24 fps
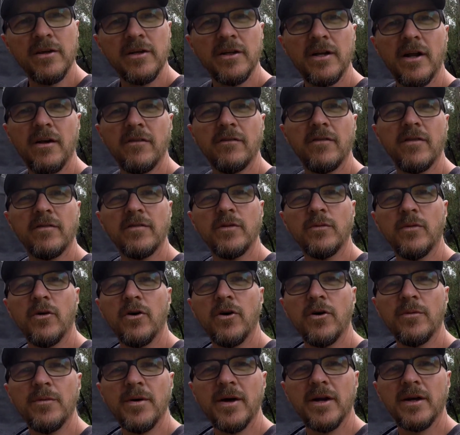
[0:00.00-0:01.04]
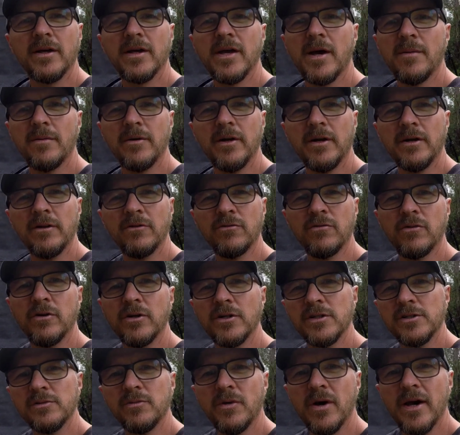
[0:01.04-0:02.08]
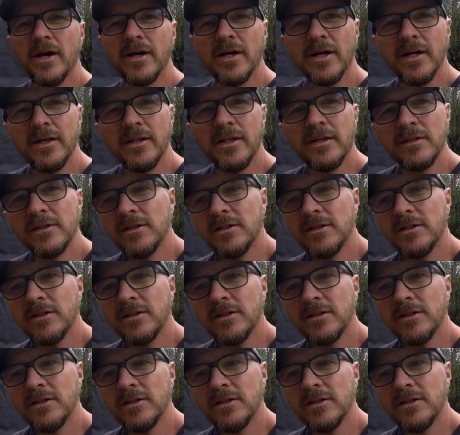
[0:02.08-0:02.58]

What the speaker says: You don't even have to worry about it coming in through your swag either.